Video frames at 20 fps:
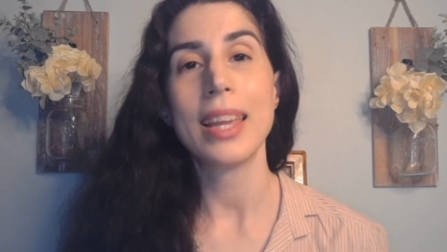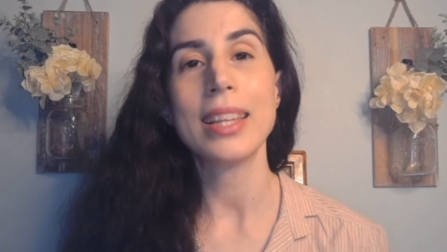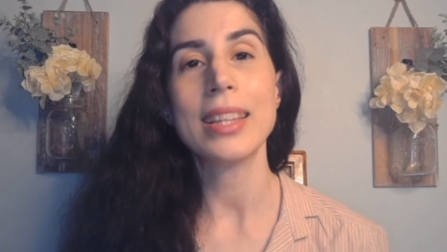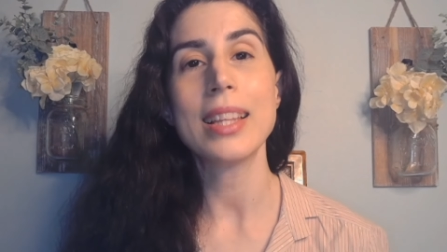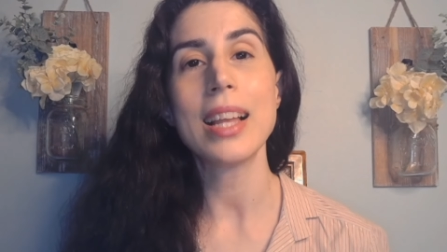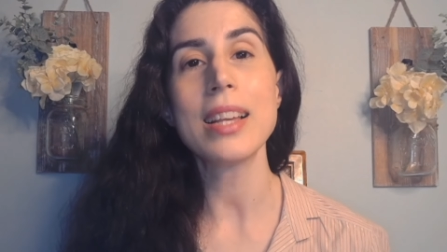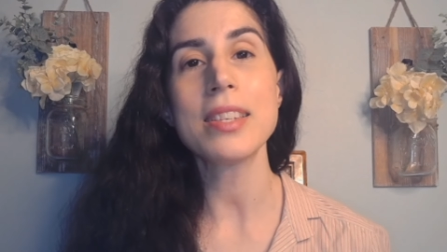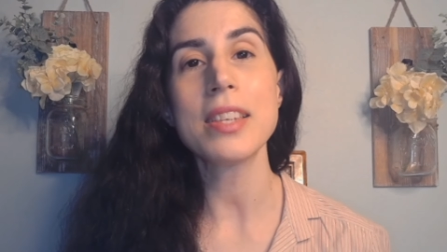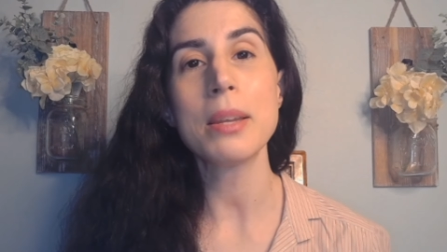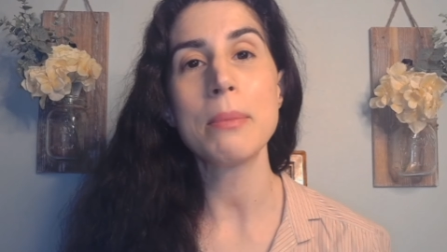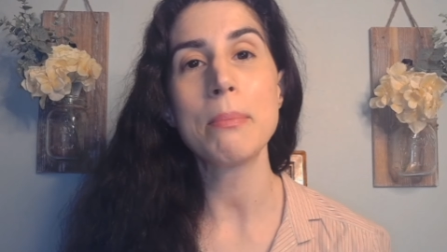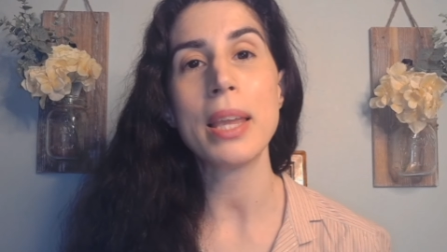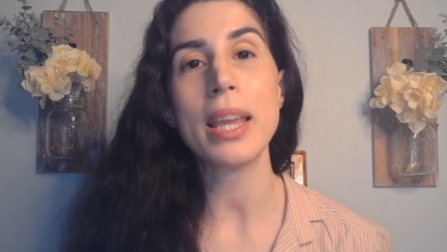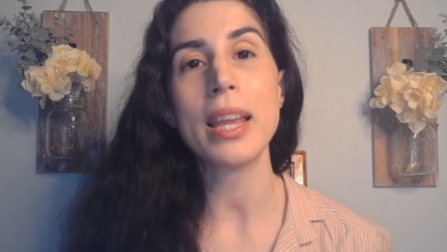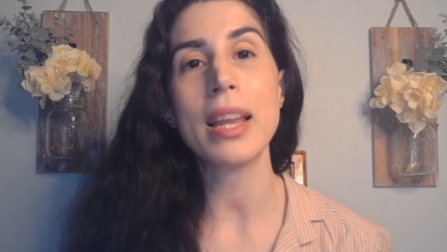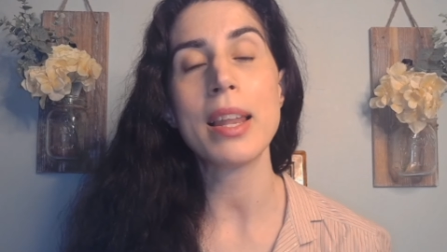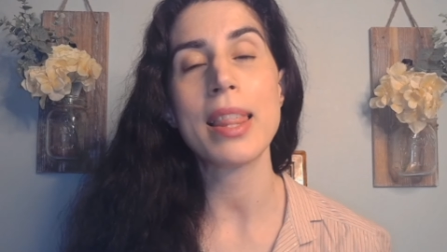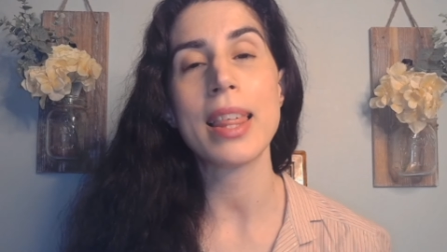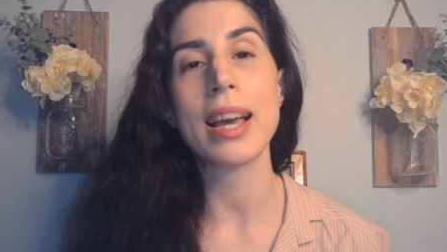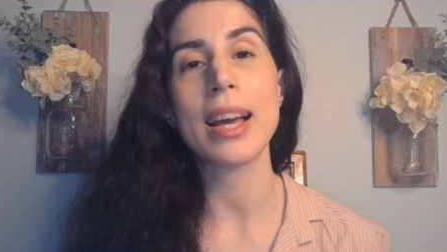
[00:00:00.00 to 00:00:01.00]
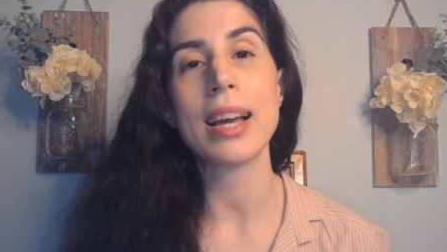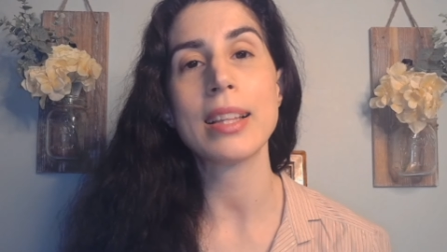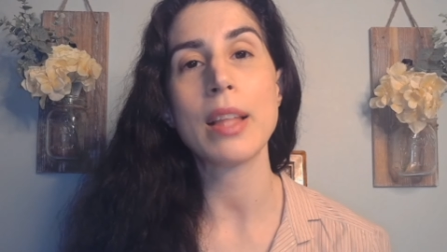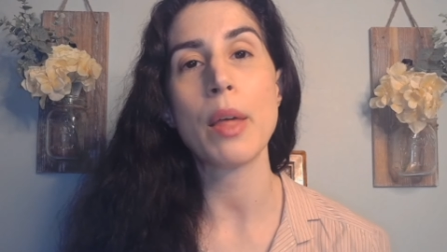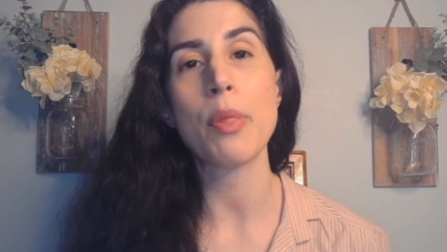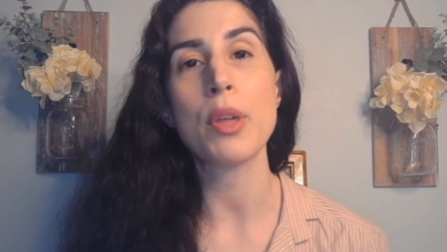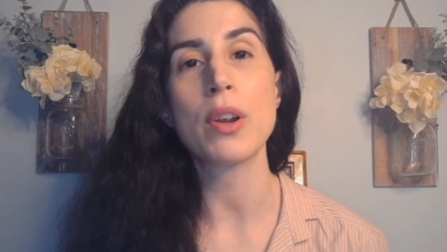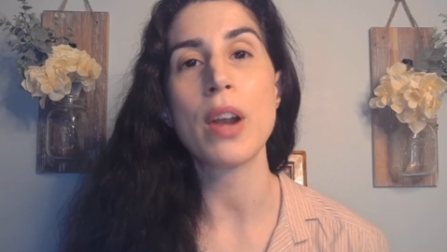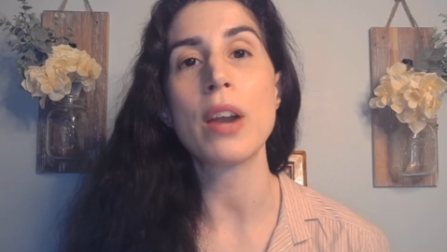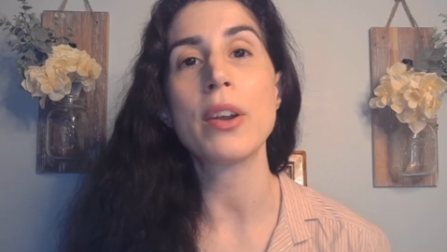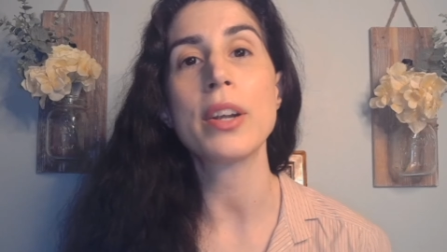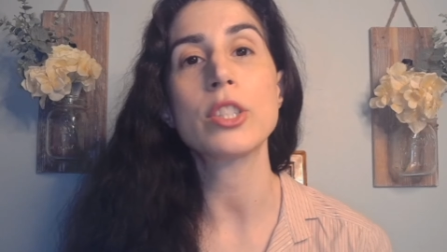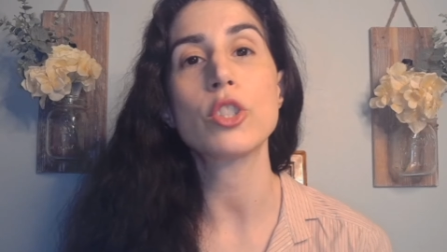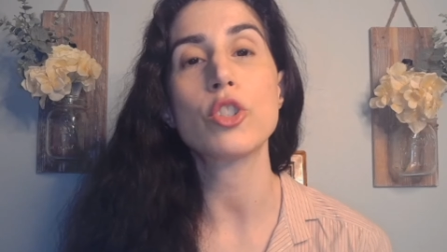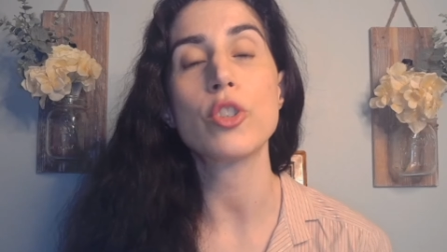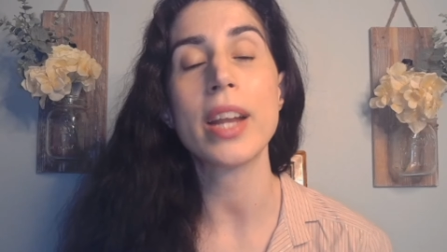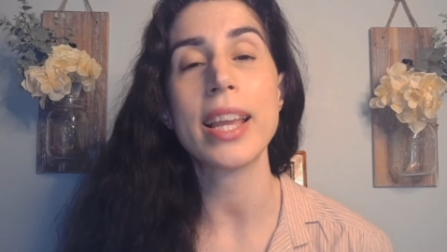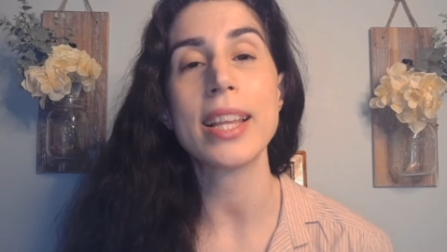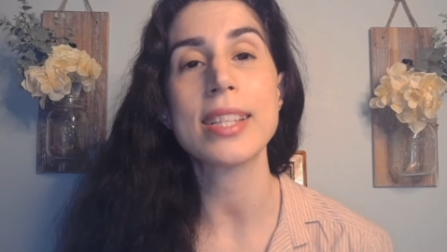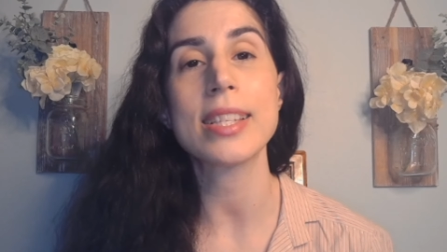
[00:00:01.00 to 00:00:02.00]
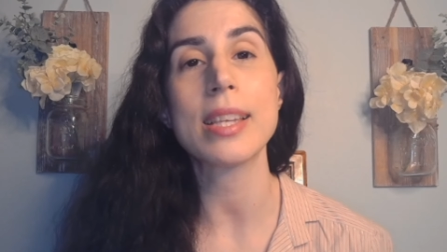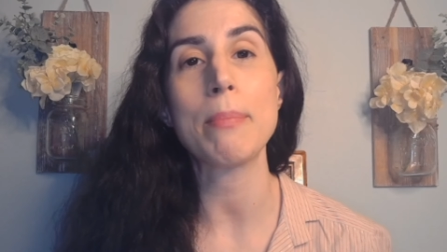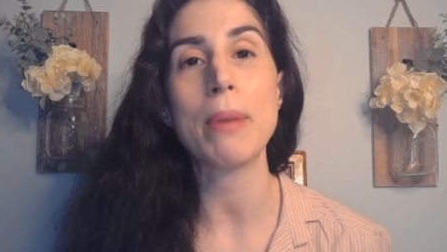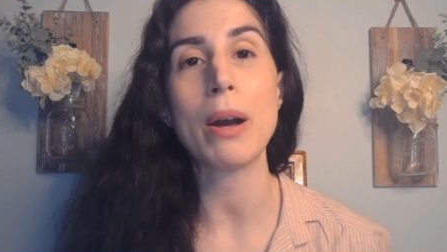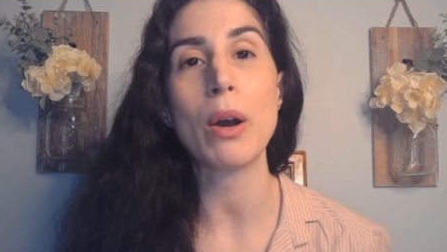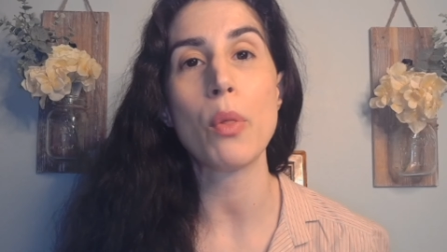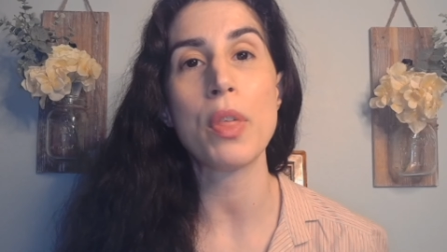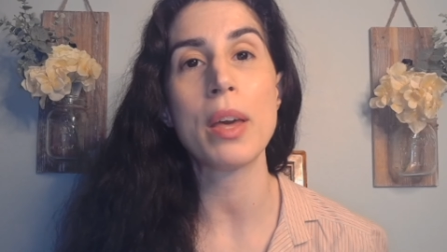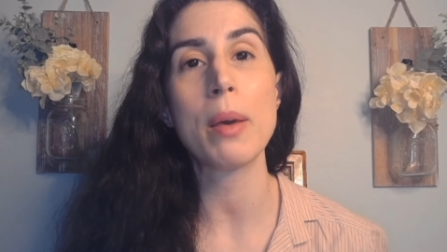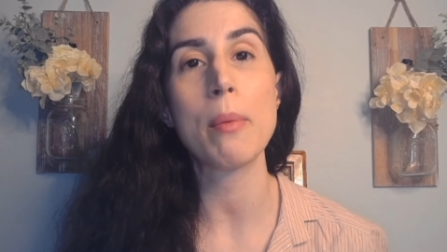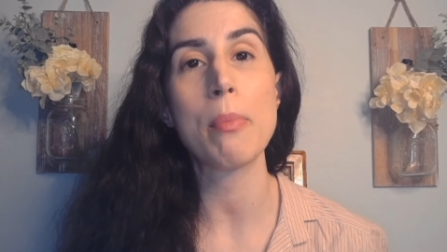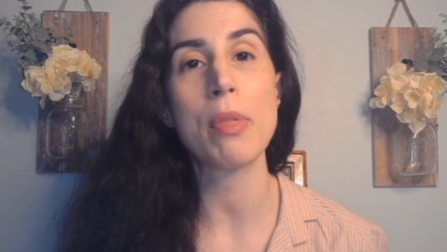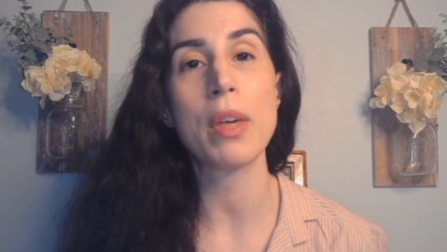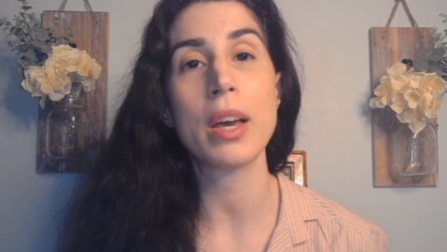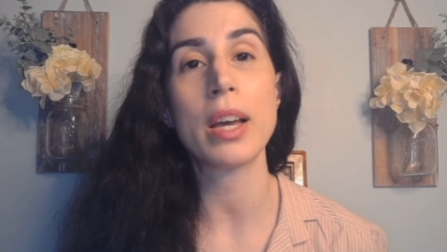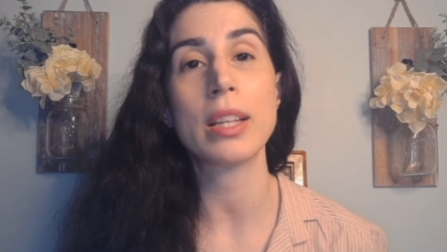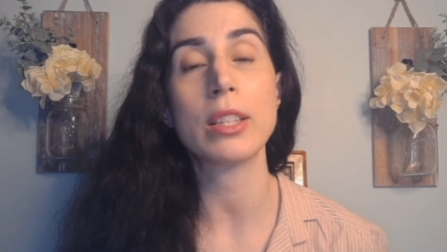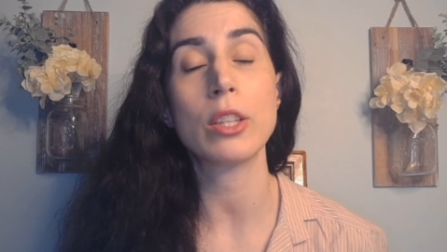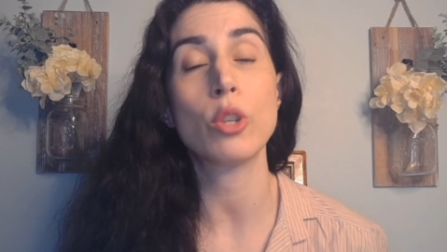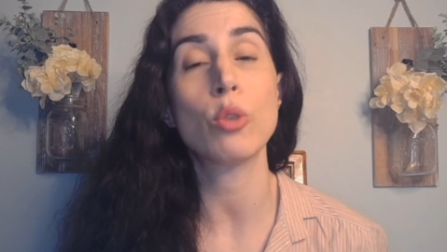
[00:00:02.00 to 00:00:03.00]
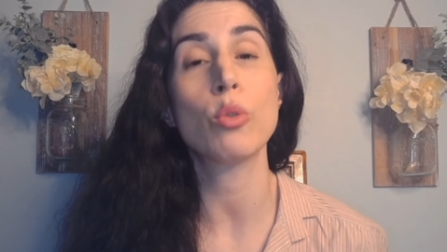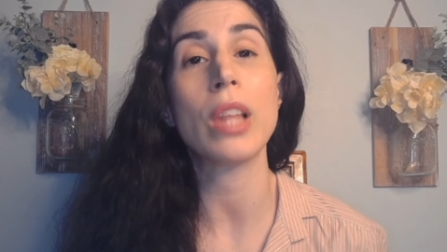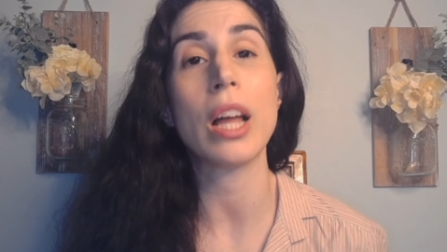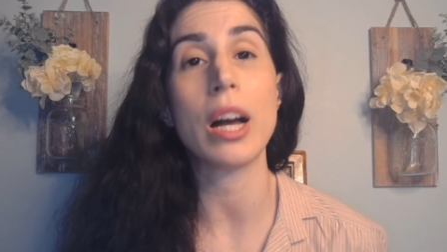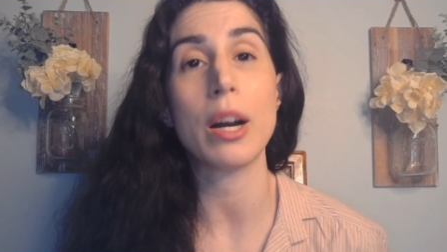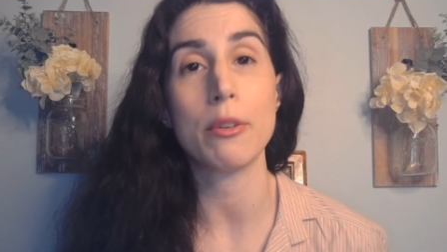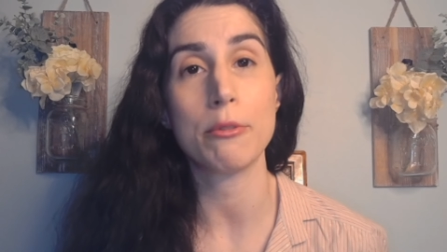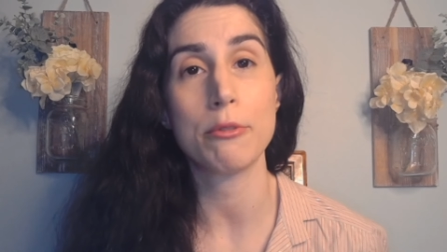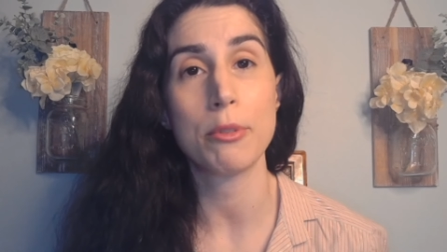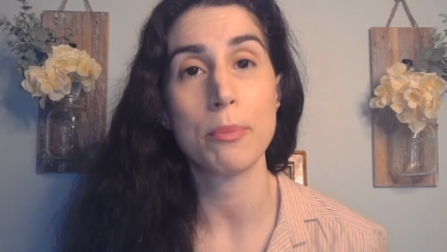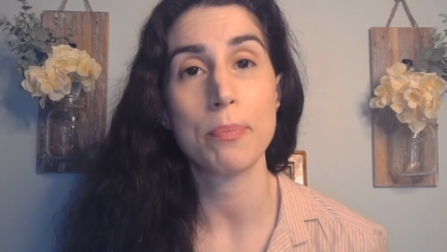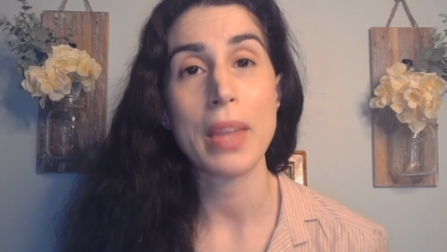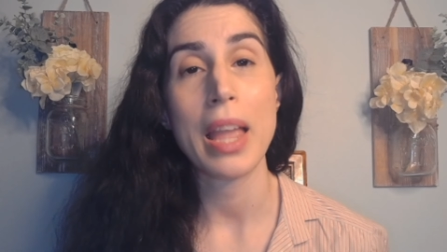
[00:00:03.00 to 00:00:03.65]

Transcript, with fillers: it doesn't mean that there aren't traits about them that you love.